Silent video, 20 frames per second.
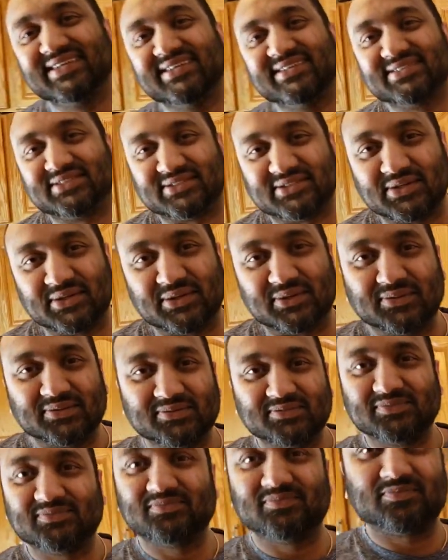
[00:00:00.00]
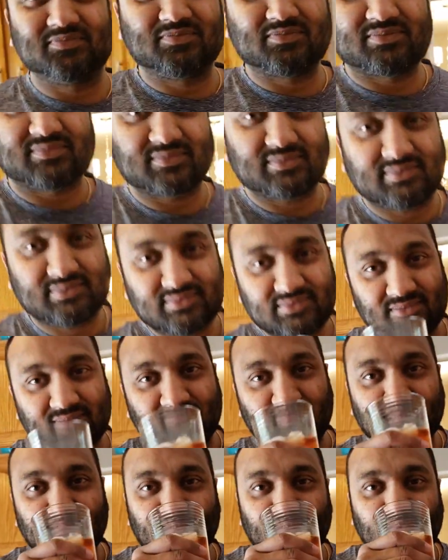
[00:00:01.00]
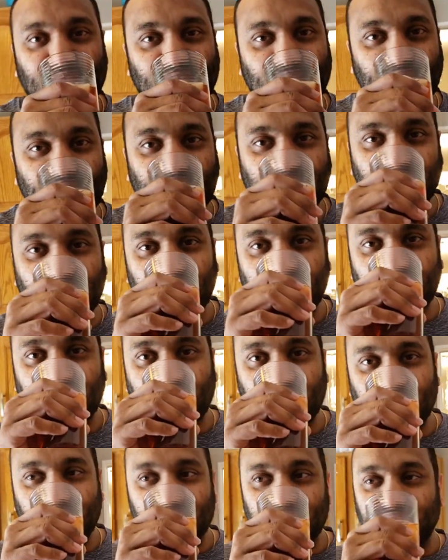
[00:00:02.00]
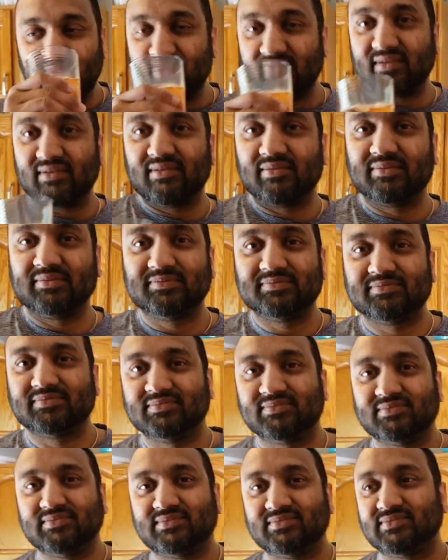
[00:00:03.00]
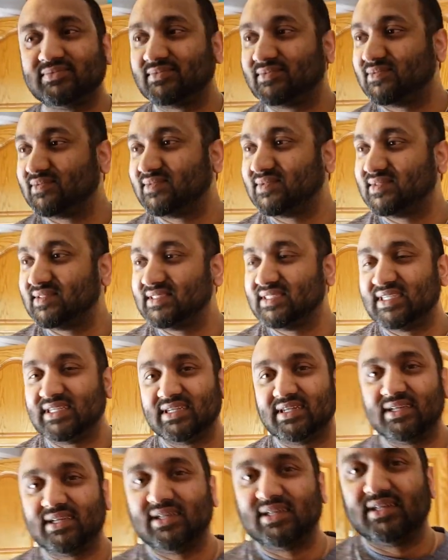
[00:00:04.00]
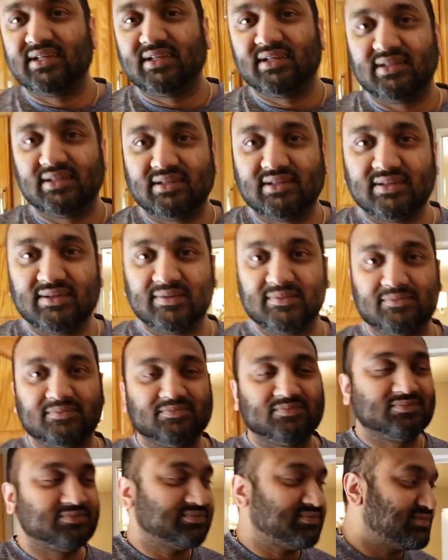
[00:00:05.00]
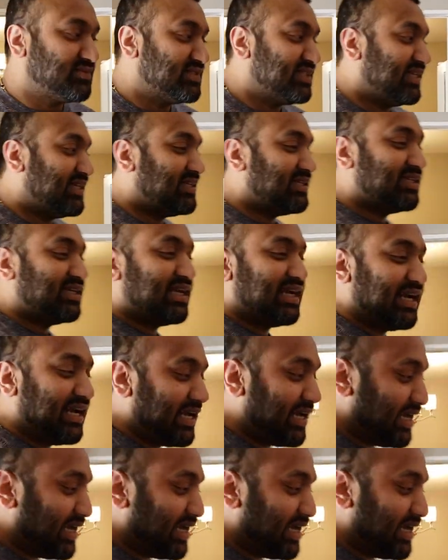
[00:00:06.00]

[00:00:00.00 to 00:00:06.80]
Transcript: But is it true that lunch is being made or dinner, so you shouldn't come in here when things are being done?